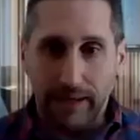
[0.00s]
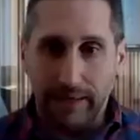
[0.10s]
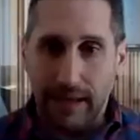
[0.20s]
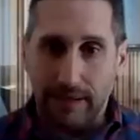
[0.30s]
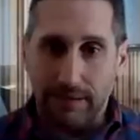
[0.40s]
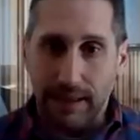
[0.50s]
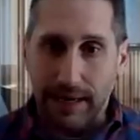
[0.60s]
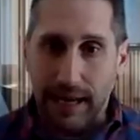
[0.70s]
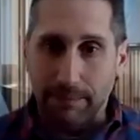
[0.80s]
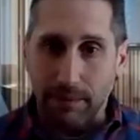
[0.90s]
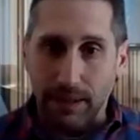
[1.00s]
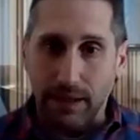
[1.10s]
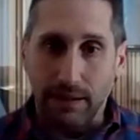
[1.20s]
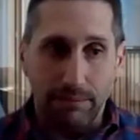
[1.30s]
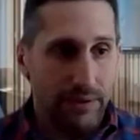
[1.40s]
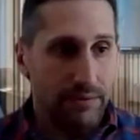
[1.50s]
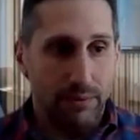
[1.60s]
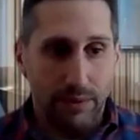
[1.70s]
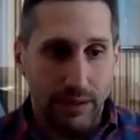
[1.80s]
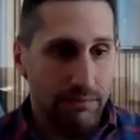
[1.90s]
find that happy medium
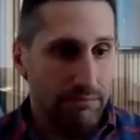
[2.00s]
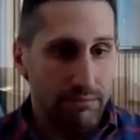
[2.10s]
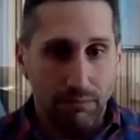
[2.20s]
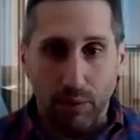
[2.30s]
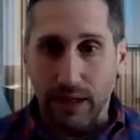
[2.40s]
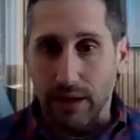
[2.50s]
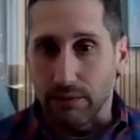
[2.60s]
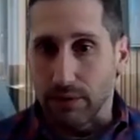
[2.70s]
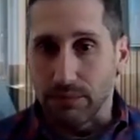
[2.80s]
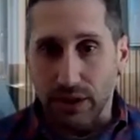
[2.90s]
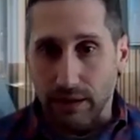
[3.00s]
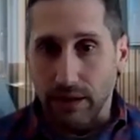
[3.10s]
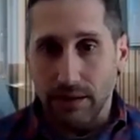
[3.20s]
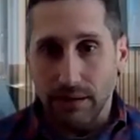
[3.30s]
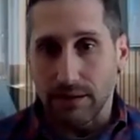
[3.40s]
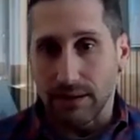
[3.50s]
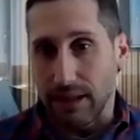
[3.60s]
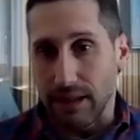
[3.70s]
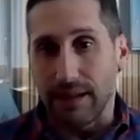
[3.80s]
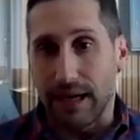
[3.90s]
between more data room sharing, because I
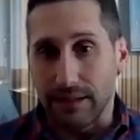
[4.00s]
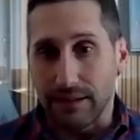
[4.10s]
think